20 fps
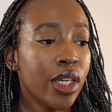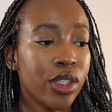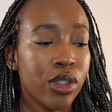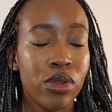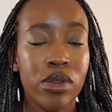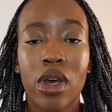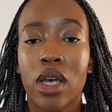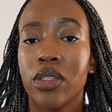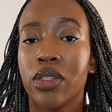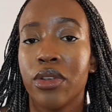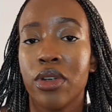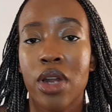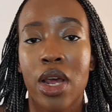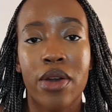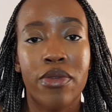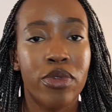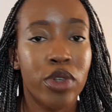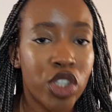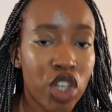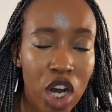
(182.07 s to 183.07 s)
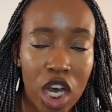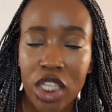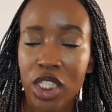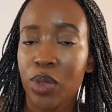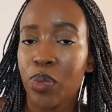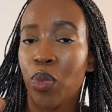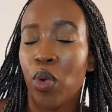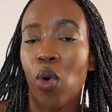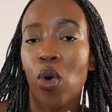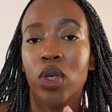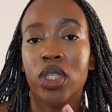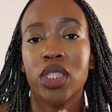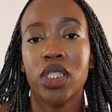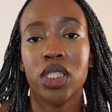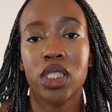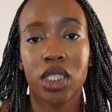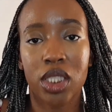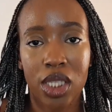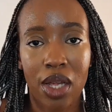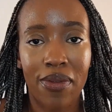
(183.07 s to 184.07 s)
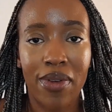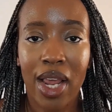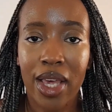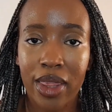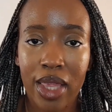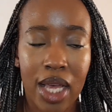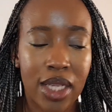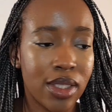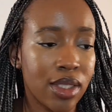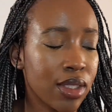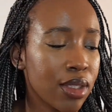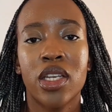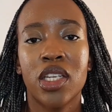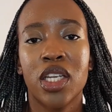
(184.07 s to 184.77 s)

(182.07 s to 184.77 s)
2,000 rand for transport, stuff like that.